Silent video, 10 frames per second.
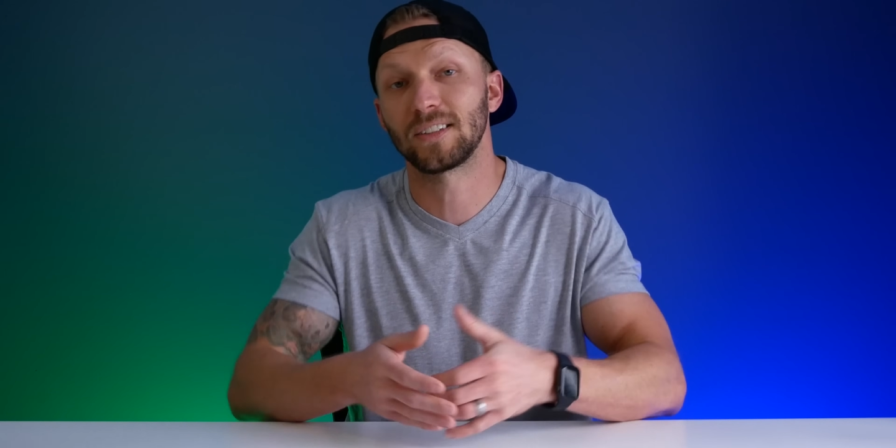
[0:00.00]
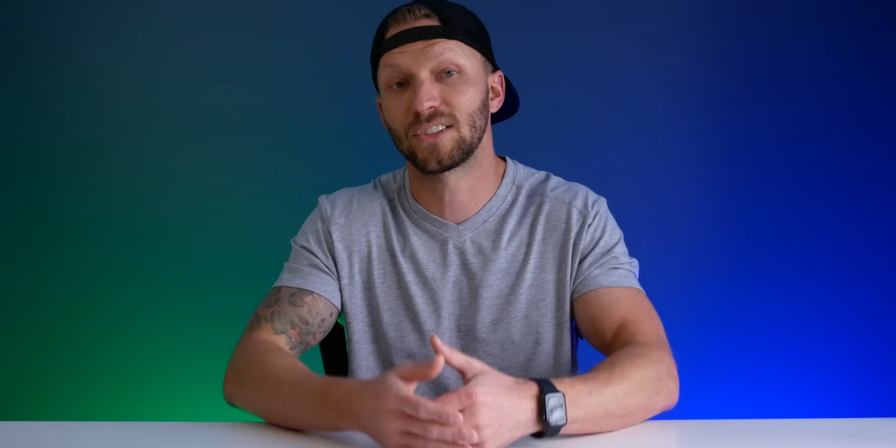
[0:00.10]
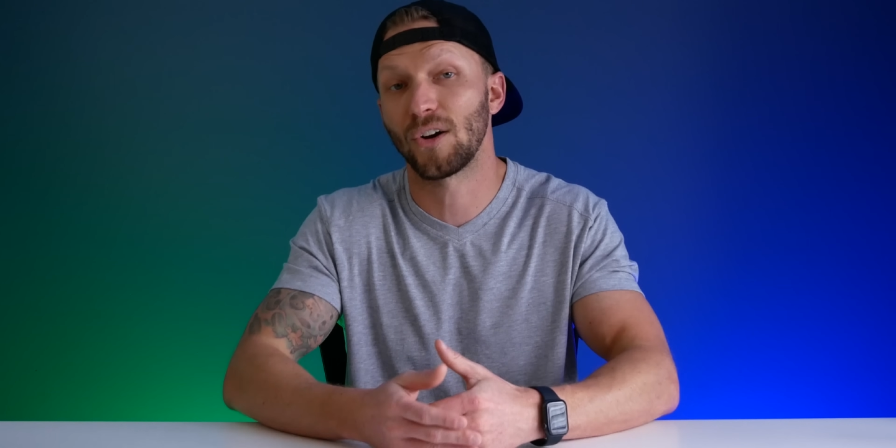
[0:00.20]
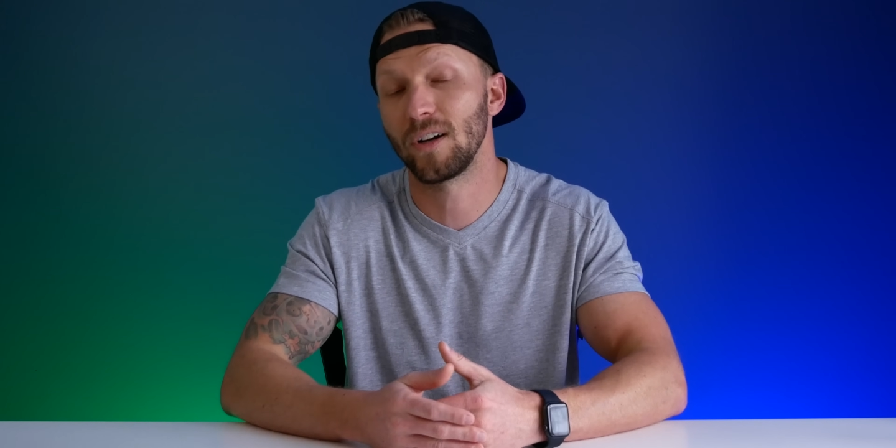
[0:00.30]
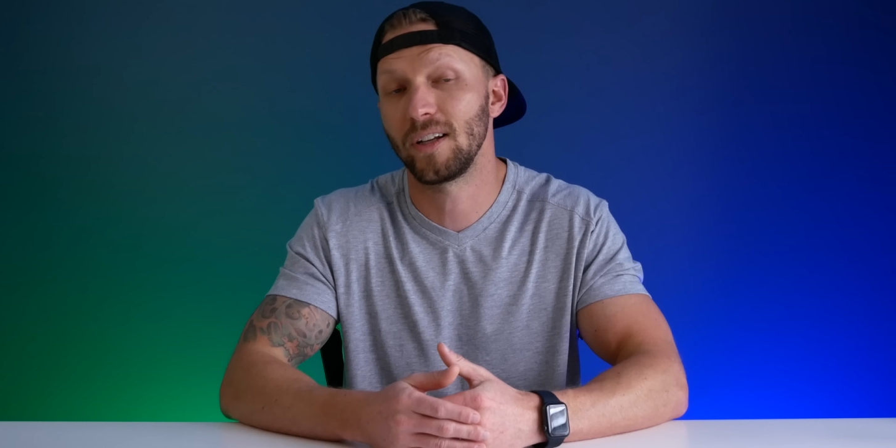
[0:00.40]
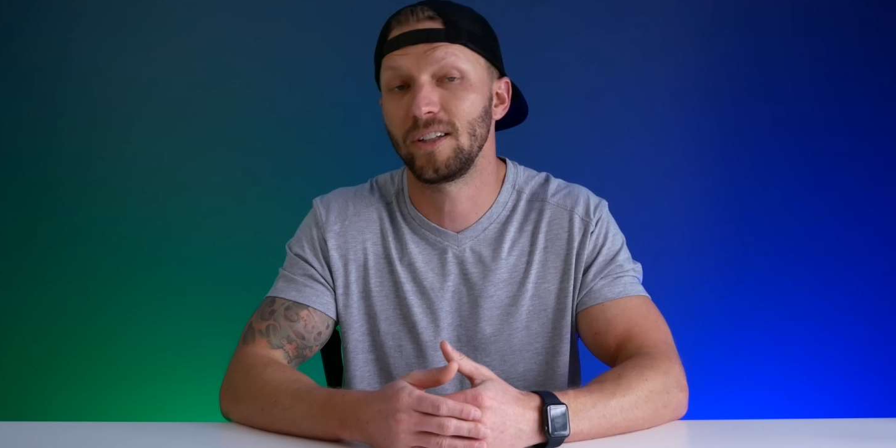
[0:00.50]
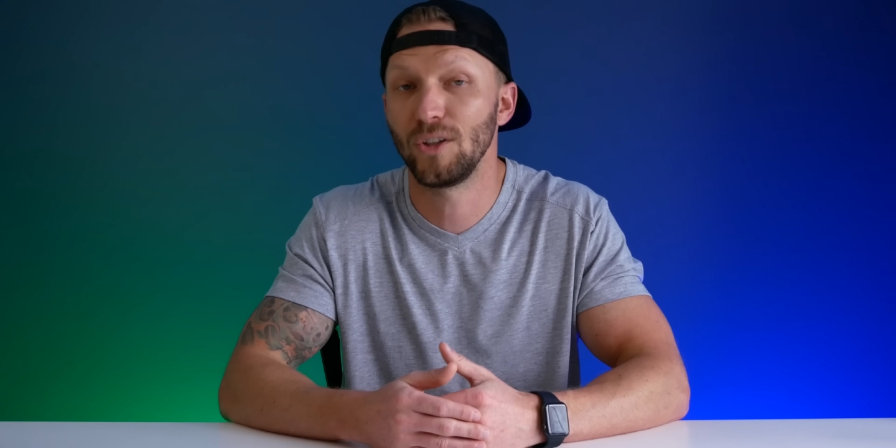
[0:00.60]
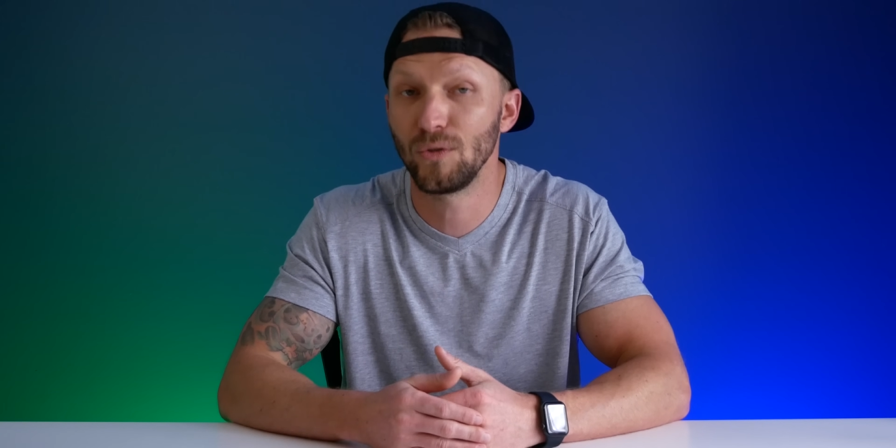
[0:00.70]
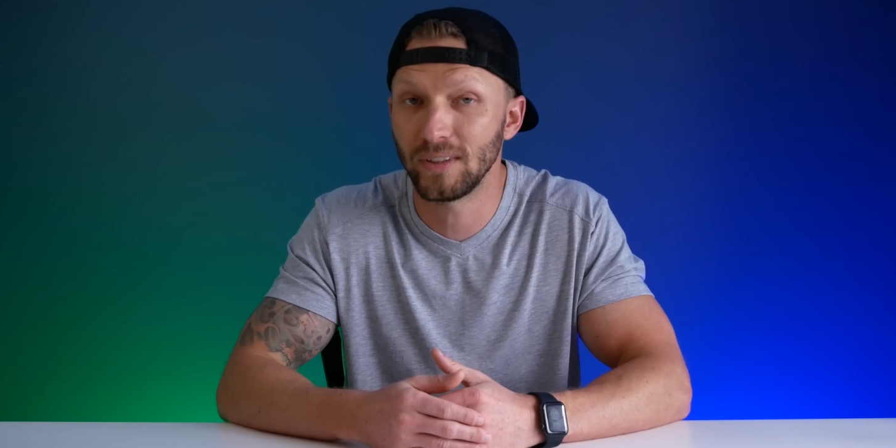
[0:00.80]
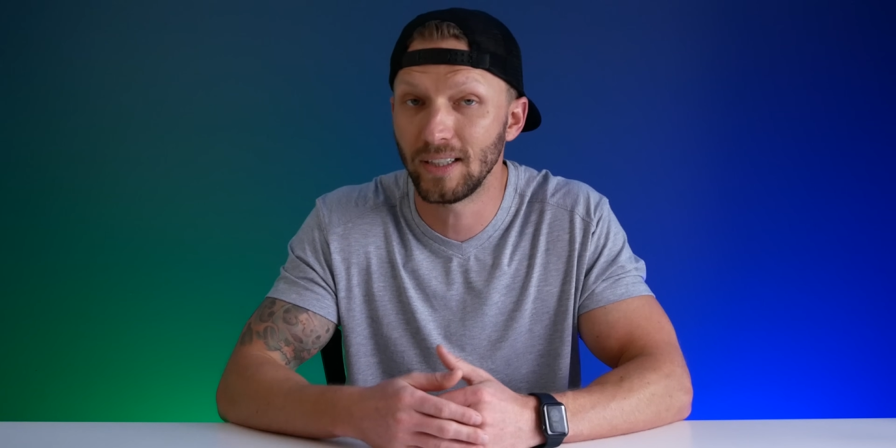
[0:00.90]
started
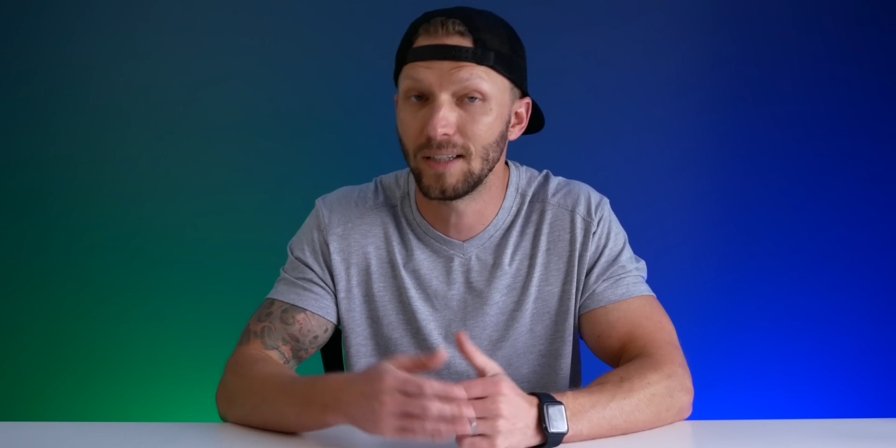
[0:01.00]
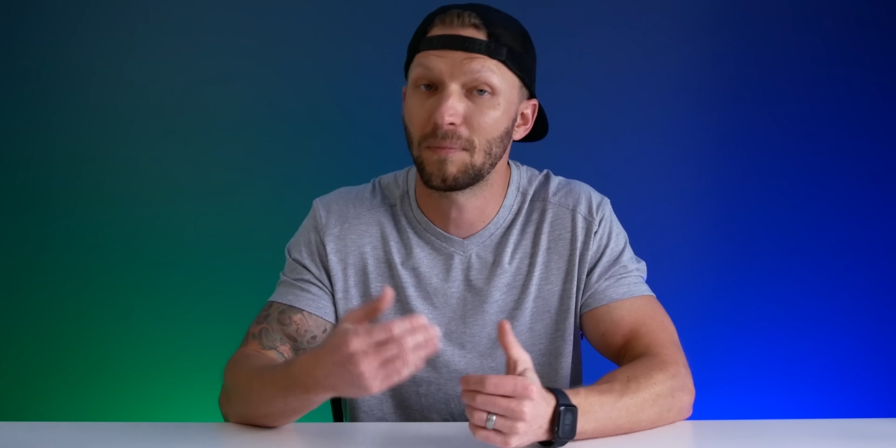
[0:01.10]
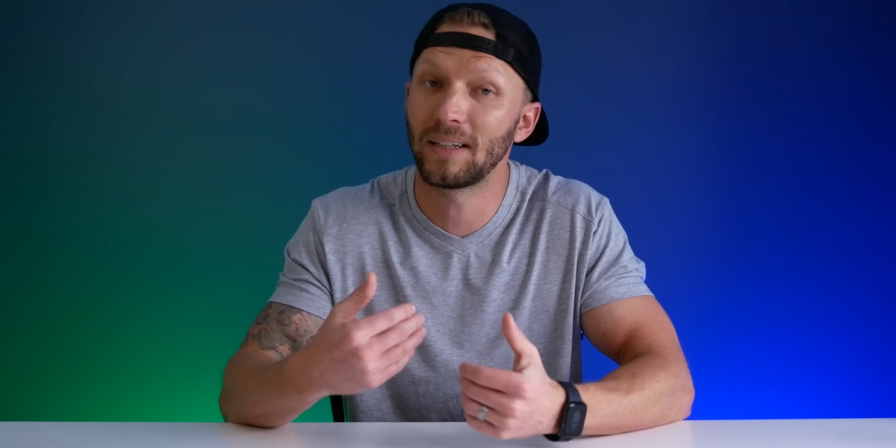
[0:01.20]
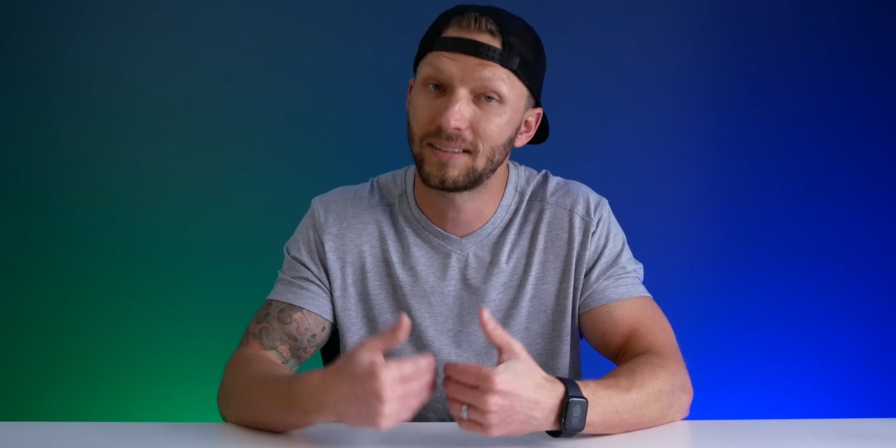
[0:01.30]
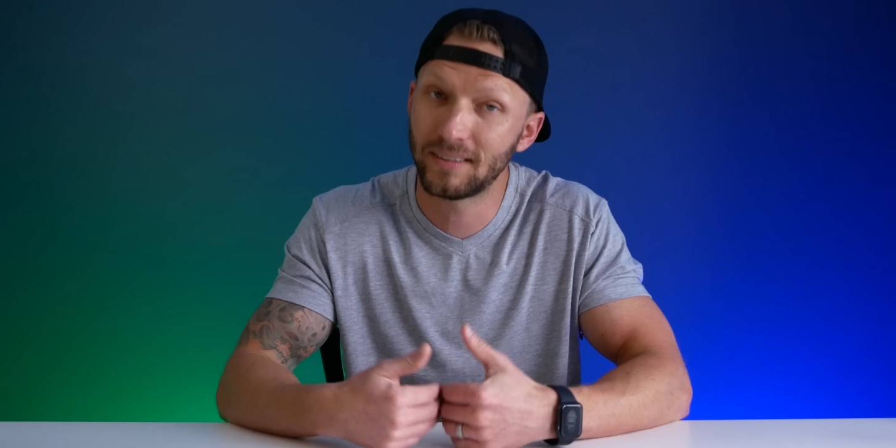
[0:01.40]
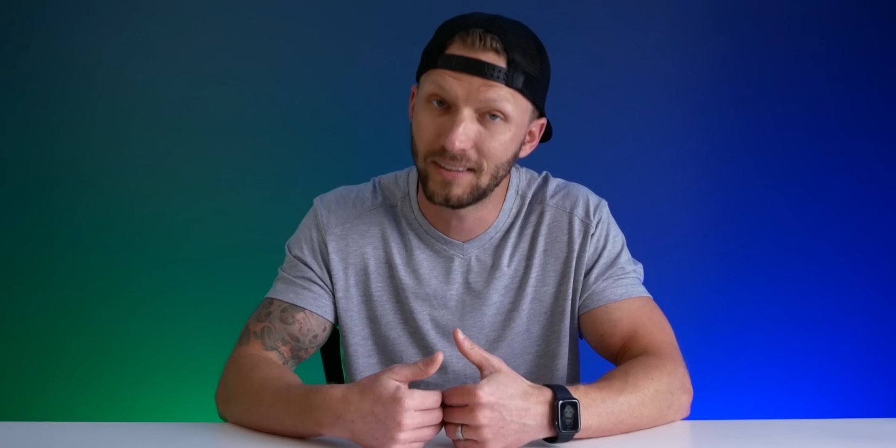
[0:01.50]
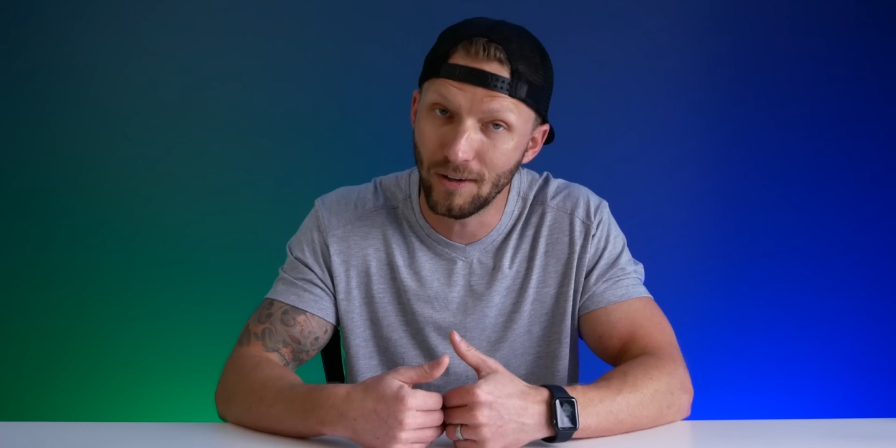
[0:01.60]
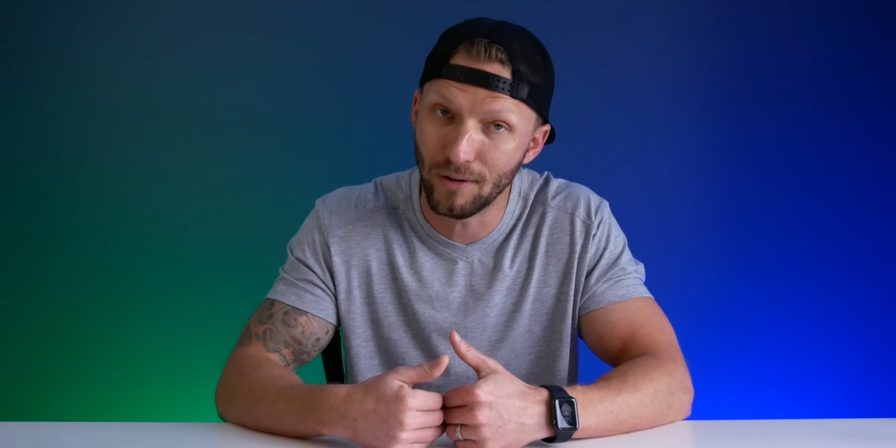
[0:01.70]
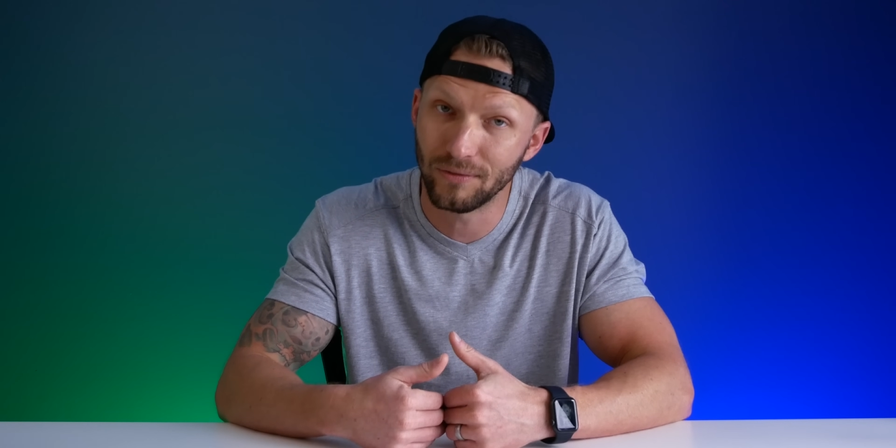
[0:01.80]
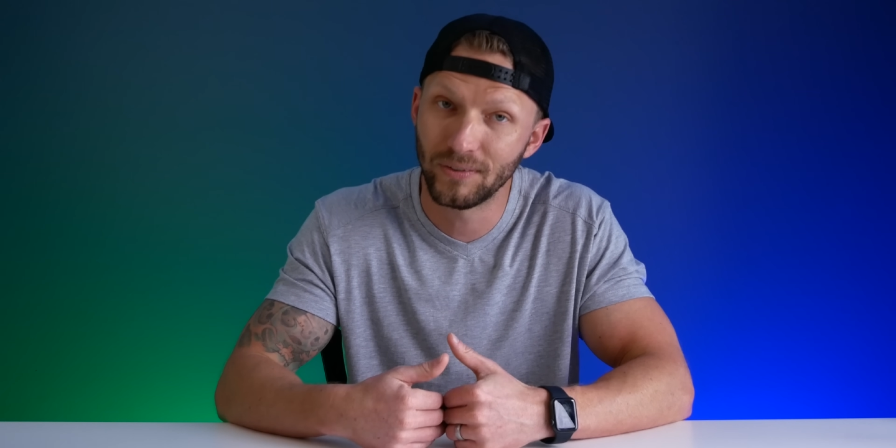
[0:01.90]
using it
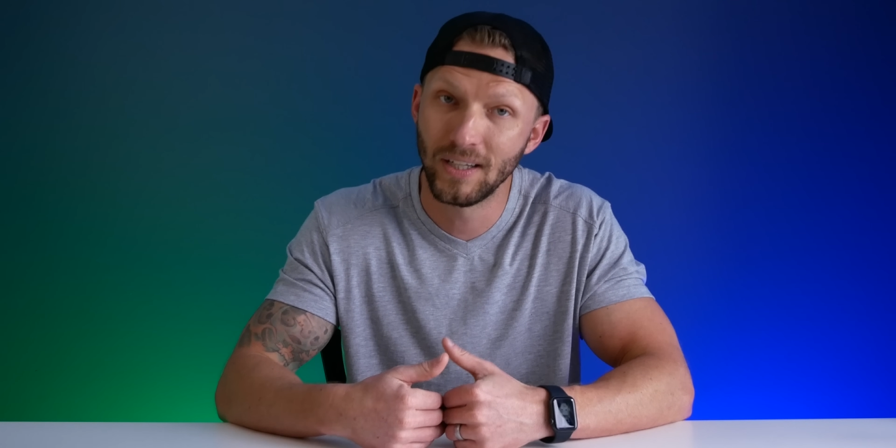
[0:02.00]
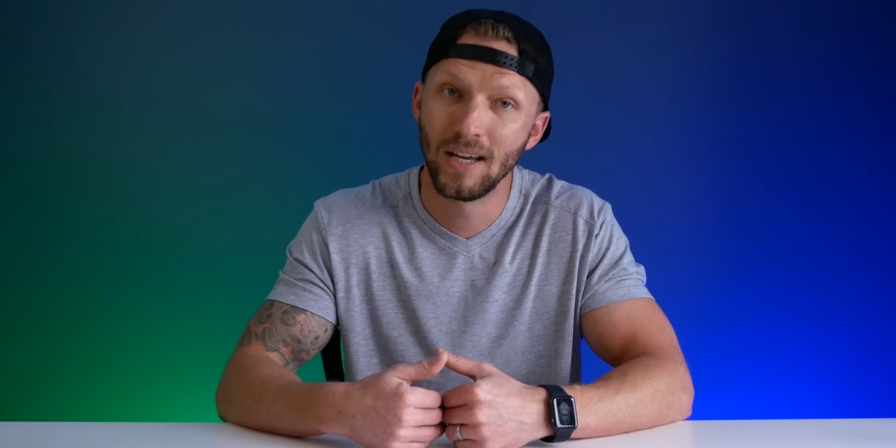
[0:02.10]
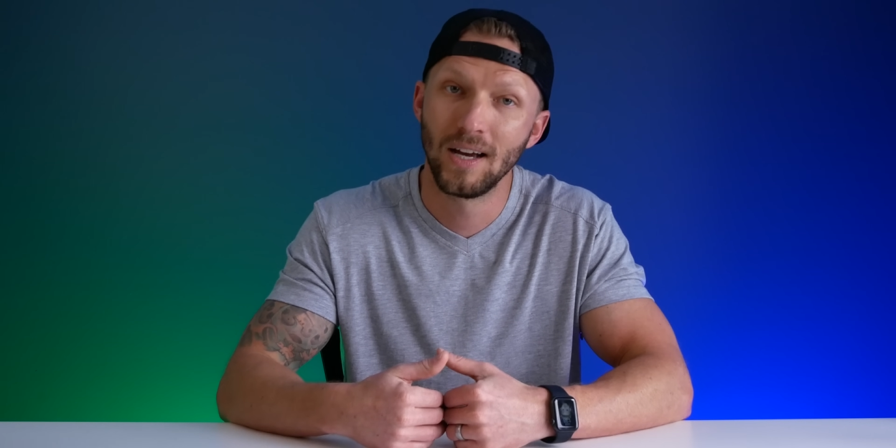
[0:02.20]
myself.